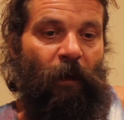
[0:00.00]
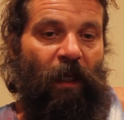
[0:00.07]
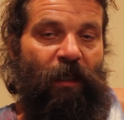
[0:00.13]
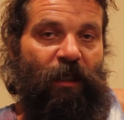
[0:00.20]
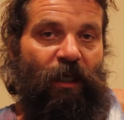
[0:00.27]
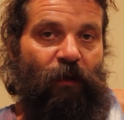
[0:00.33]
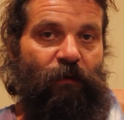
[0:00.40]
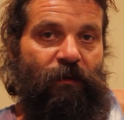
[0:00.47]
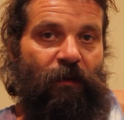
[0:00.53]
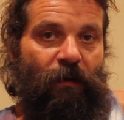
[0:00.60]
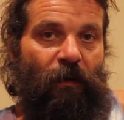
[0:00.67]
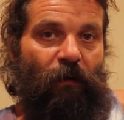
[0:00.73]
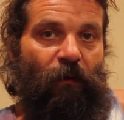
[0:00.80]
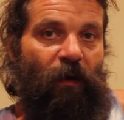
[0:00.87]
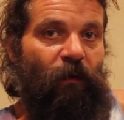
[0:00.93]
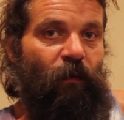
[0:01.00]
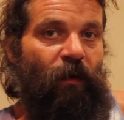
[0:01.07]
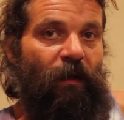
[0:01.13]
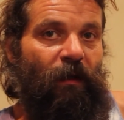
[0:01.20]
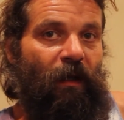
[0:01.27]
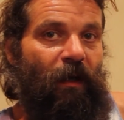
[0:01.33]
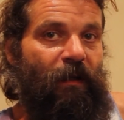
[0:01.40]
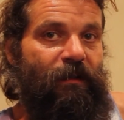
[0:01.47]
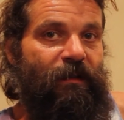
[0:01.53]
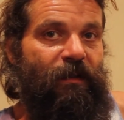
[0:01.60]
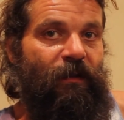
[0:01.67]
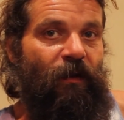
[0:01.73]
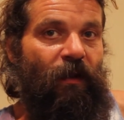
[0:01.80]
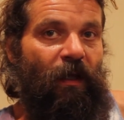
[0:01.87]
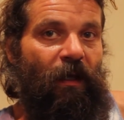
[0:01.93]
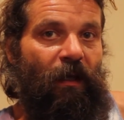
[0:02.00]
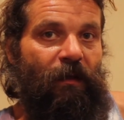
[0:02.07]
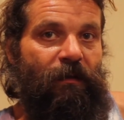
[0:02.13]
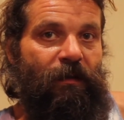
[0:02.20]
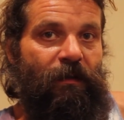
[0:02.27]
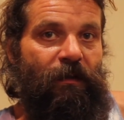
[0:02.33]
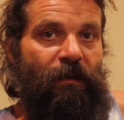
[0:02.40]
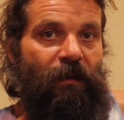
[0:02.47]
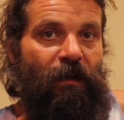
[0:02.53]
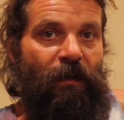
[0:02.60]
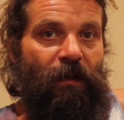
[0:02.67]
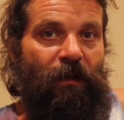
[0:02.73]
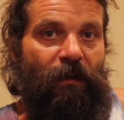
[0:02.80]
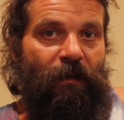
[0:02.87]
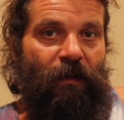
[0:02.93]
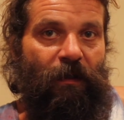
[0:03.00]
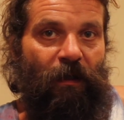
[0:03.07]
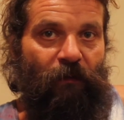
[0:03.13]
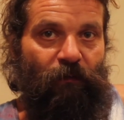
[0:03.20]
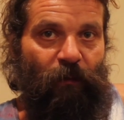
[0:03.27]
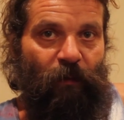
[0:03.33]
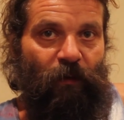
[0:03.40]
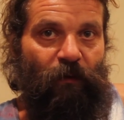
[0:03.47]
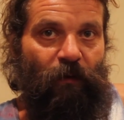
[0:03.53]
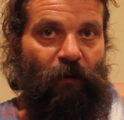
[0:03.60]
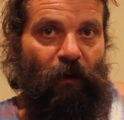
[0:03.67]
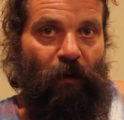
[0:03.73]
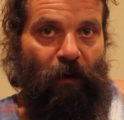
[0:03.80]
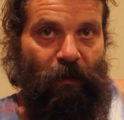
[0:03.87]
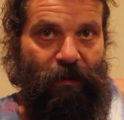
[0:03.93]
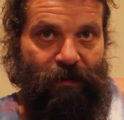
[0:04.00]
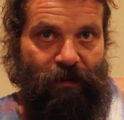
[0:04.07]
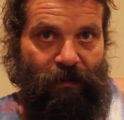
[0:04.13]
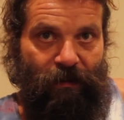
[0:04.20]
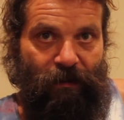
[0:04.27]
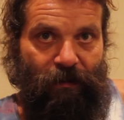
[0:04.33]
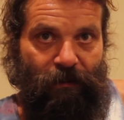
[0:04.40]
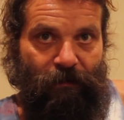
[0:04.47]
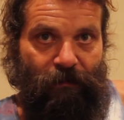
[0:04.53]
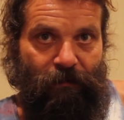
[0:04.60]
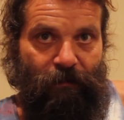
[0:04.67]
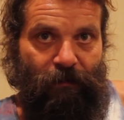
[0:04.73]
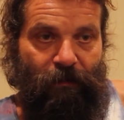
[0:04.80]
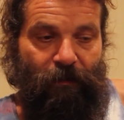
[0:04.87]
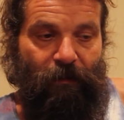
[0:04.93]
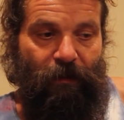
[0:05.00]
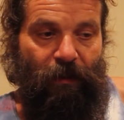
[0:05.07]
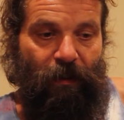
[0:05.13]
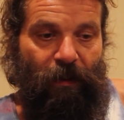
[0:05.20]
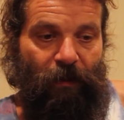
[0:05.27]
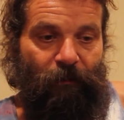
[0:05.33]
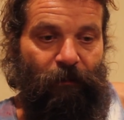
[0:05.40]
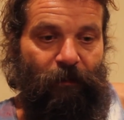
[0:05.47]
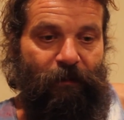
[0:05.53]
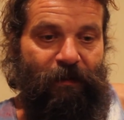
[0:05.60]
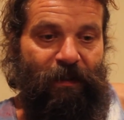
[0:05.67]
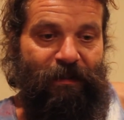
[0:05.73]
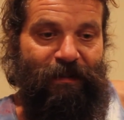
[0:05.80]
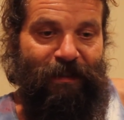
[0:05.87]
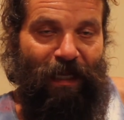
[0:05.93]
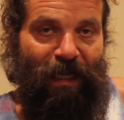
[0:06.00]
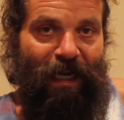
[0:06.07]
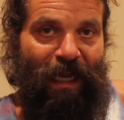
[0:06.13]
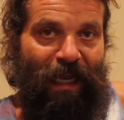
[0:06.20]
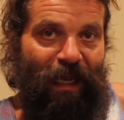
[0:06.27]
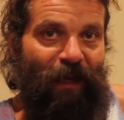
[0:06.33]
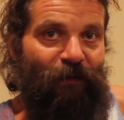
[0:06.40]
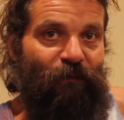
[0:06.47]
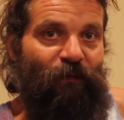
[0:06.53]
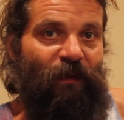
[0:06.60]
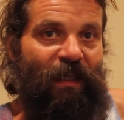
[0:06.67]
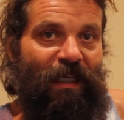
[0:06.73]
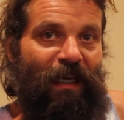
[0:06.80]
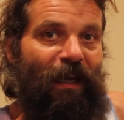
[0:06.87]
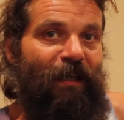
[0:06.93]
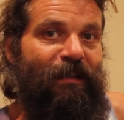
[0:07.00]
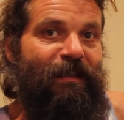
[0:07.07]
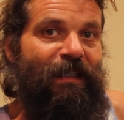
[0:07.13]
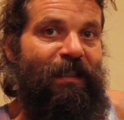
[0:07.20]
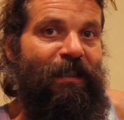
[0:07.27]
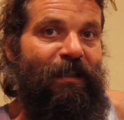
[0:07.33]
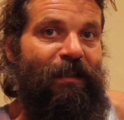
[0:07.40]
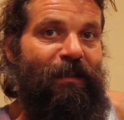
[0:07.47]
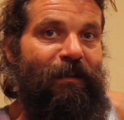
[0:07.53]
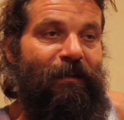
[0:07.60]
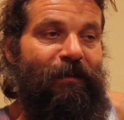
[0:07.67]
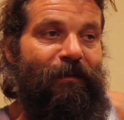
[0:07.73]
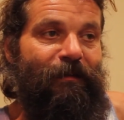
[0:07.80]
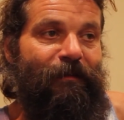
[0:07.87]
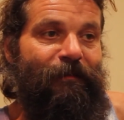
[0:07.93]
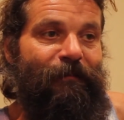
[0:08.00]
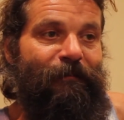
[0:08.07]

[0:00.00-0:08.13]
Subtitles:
Years ago, I realized that the government, honestly, does not have the idea,